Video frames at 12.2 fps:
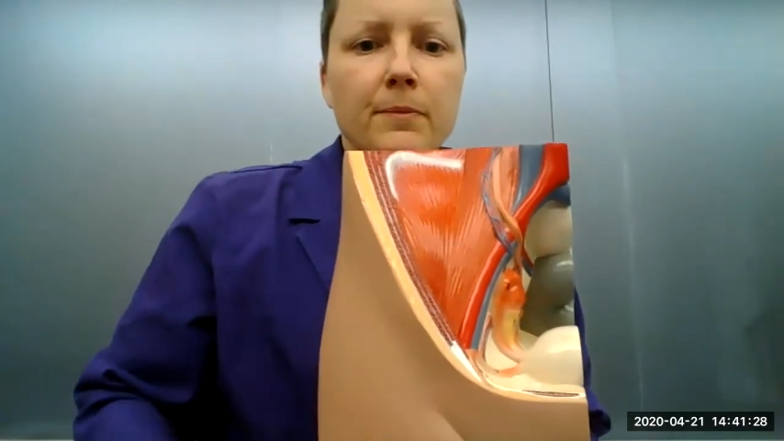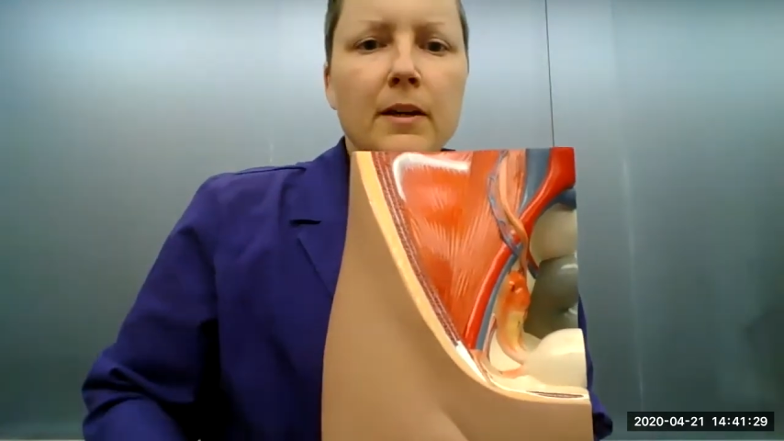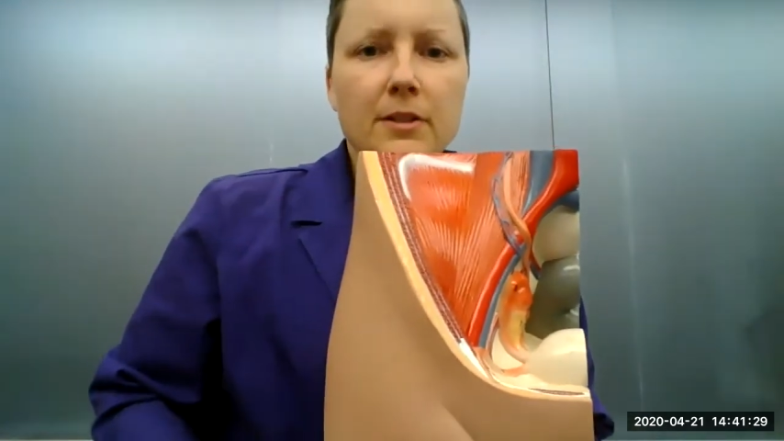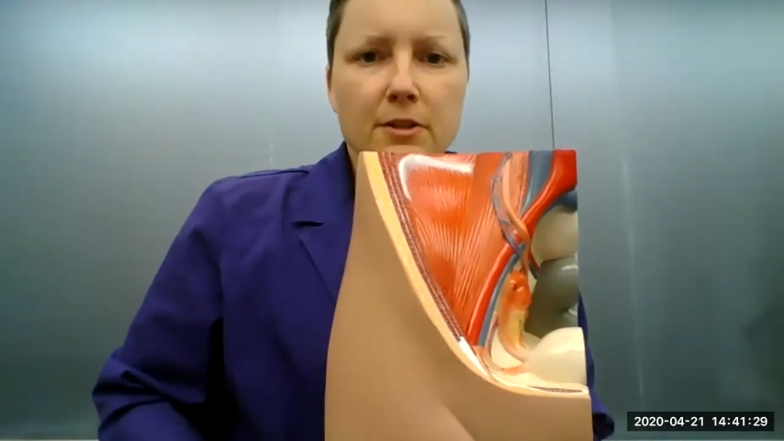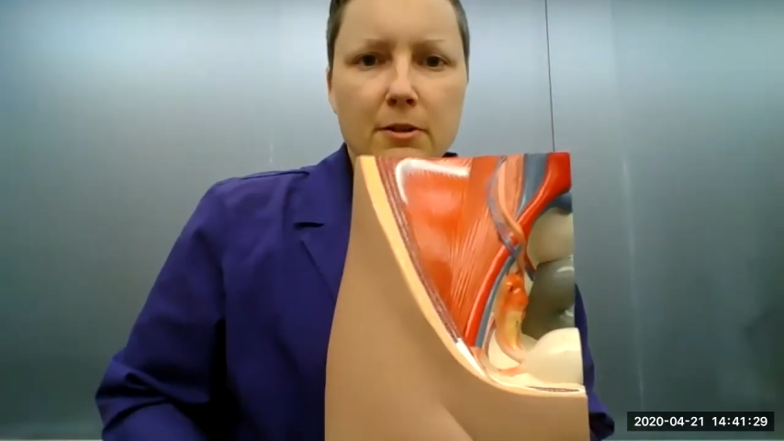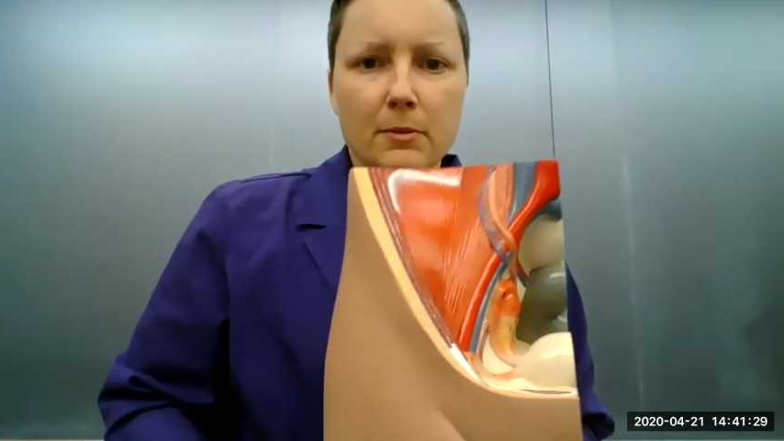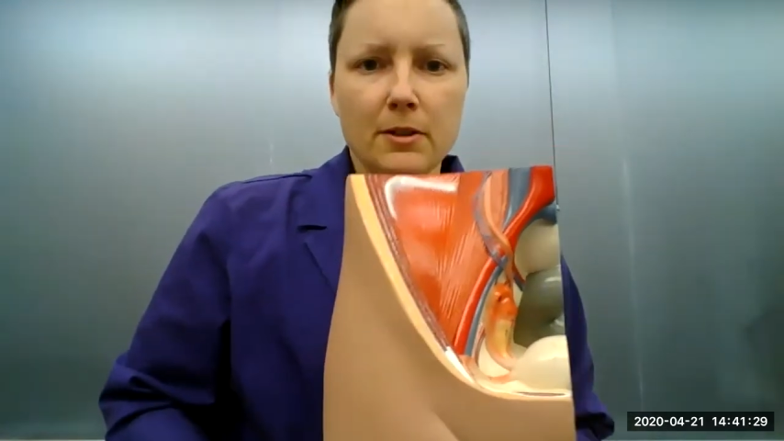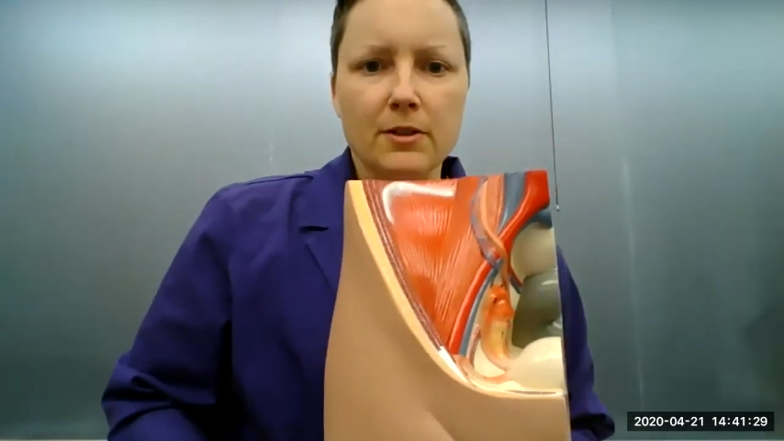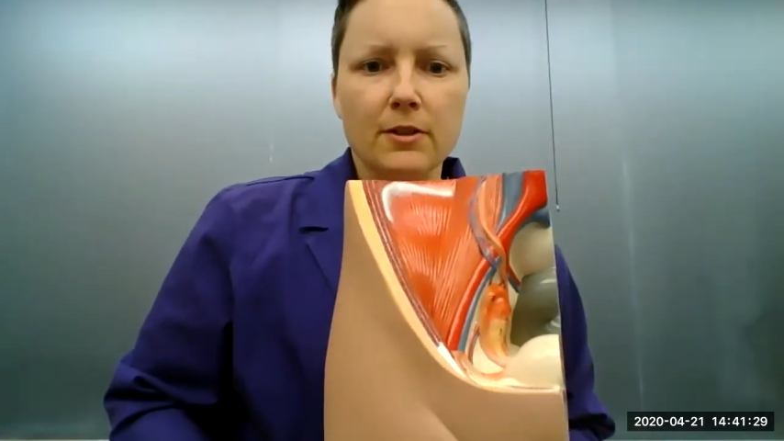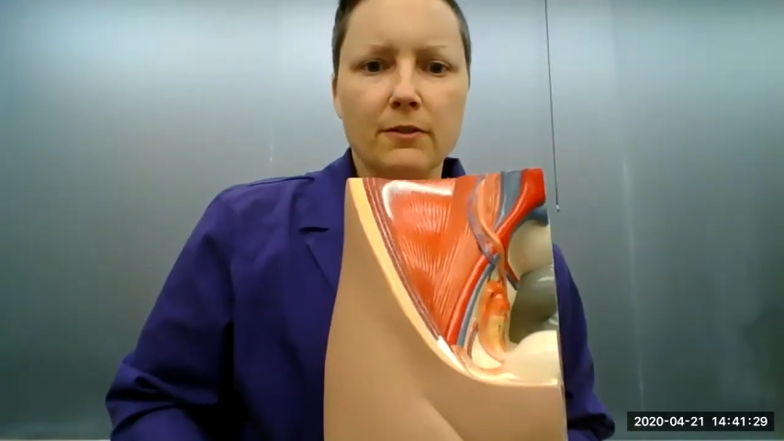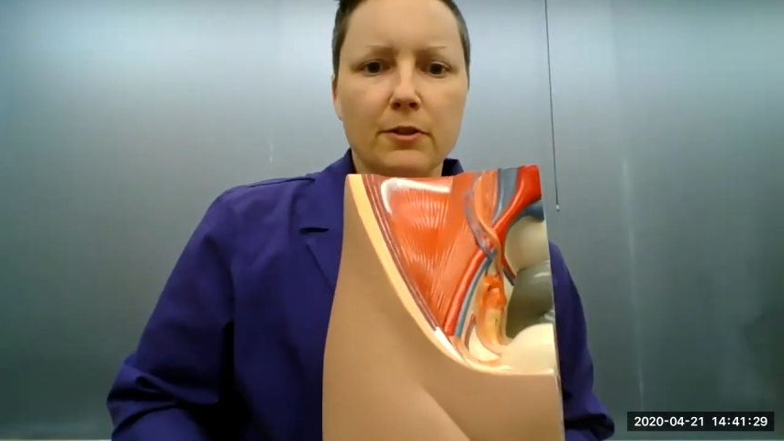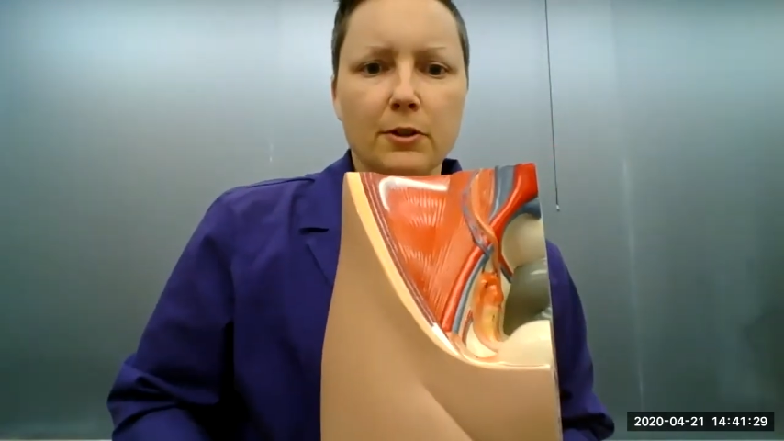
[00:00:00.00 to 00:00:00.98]
isthmus
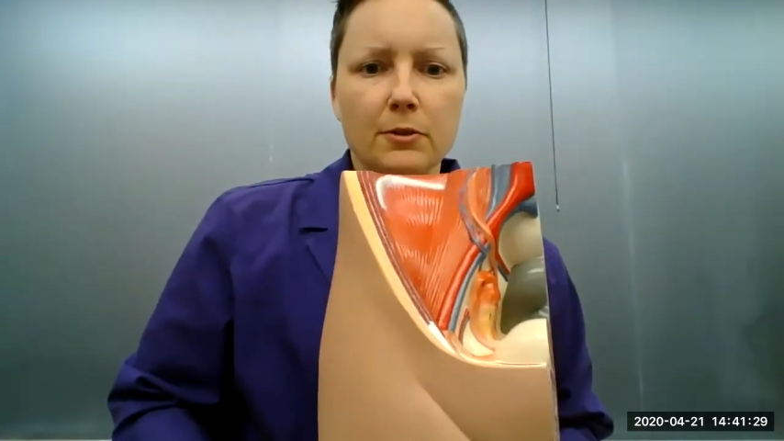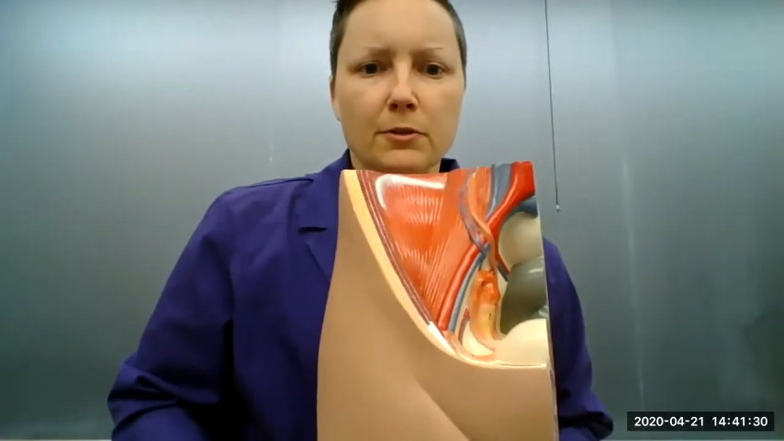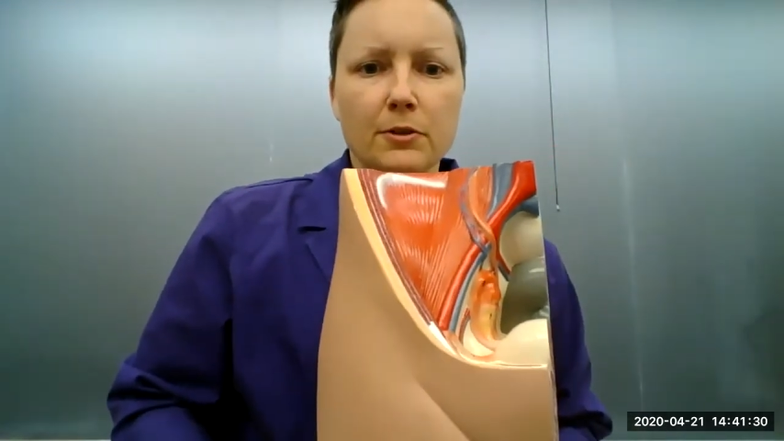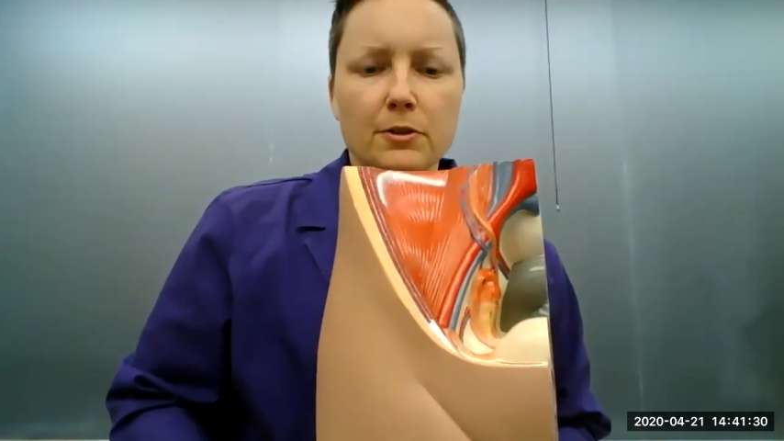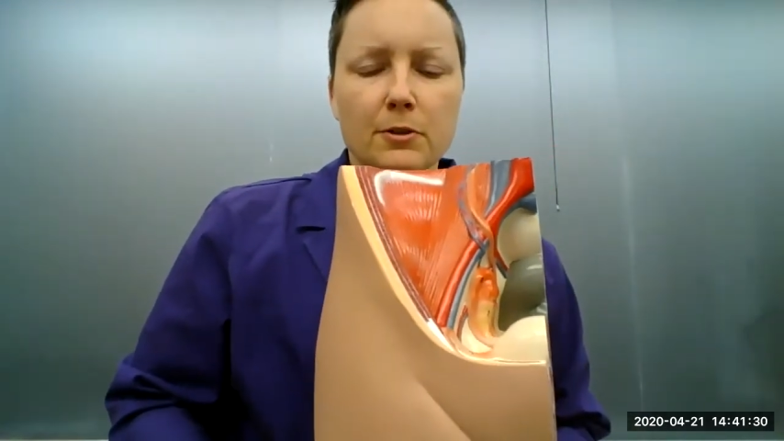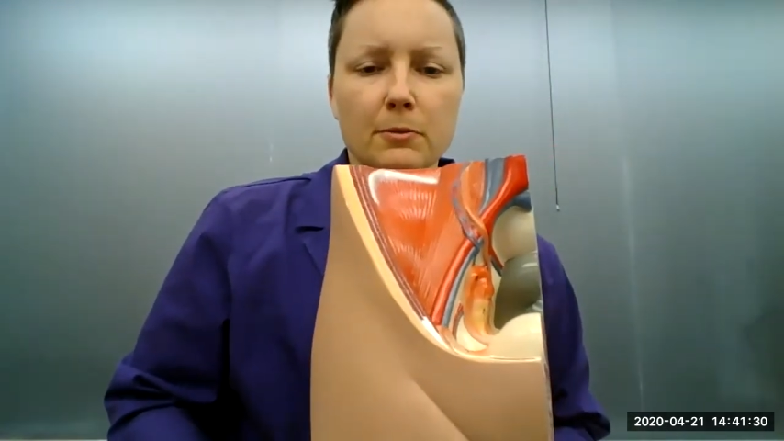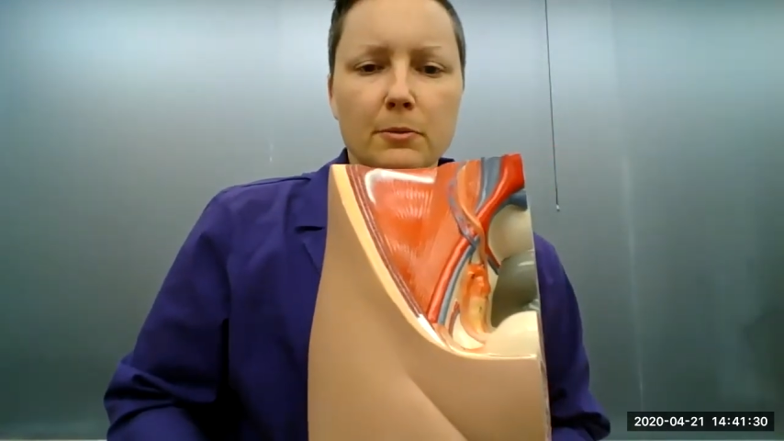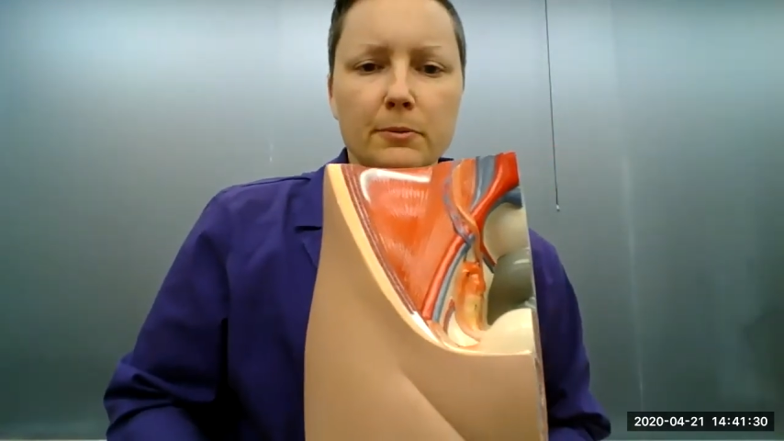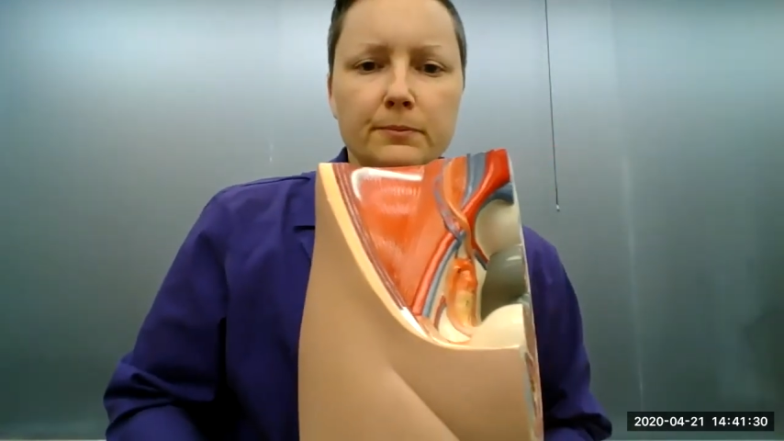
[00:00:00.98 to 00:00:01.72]
of the uterine tube.